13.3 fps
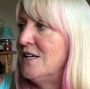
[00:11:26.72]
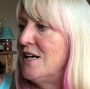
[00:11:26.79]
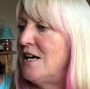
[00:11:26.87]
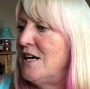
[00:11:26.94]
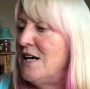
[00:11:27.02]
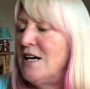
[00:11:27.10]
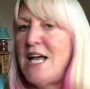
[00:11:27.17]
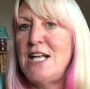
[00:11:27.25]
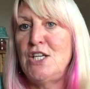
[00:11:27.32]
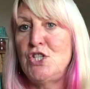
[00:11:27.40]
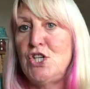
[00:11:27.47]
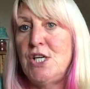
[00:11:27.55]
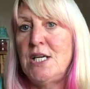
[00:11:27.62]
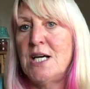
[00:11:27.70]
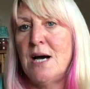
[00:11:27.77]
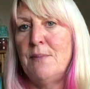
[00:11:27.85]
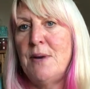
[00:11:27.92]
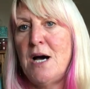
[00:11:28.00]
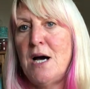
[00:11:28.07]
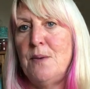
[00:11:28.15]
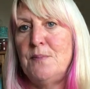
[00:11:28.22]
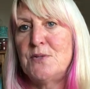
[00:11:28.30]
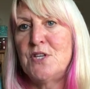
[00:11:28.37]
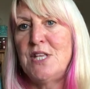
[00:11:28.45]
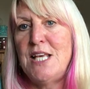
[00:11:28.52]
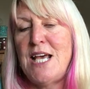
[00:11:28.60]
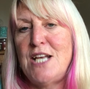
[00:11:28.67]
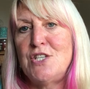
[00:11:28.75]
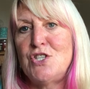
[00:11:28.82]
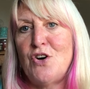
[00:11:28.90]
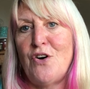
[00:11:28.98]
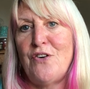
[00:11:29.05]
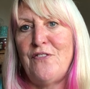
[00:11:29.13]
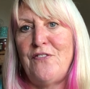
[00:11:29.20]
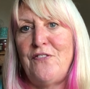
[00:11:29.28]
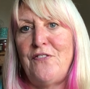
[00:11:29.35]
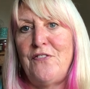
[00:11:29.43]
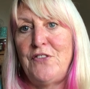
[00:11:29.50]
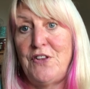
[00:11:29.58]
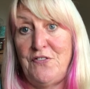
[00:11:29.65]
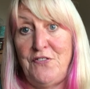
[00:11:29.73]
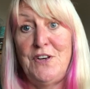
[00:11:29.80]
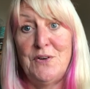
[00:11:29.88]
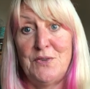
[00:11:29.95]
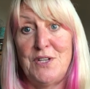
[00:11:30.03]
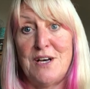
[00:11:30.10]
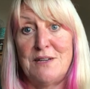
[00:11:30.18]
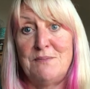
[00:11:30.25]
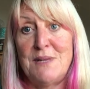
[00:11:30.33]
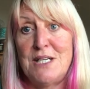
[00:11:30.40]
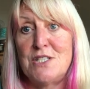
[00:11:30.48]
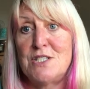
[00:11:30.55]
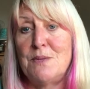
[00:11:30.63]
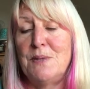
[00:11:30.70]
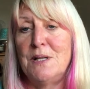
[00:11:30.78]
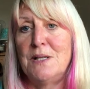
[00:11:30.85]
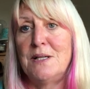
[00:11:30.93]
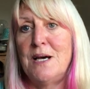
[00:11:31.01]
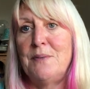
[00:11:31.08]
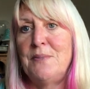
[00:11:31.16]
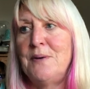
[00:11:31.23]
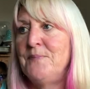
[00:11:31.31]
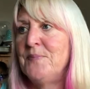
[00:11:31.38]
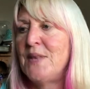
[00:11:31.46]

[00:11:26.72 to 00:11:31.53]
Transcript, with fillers: uh, energy come up to the edge of the field that I'd managed to build up,